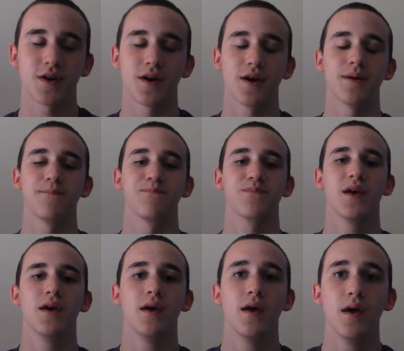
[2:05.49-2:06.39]

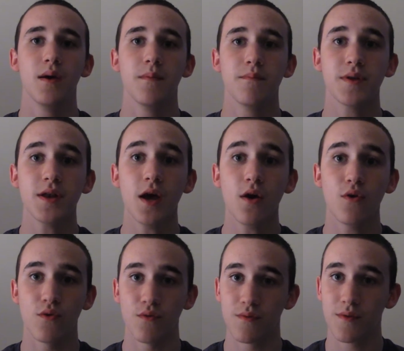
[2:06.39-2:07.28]
But
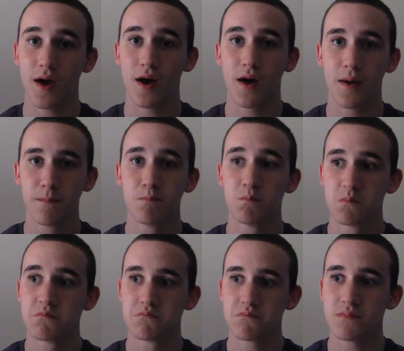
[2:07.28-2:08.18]
no,
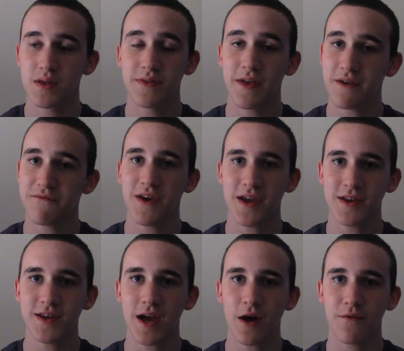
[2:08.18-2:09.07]
they
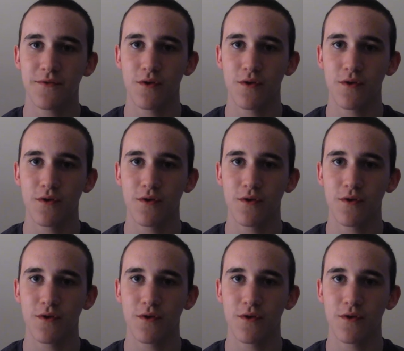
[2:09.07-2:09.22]
faked you out.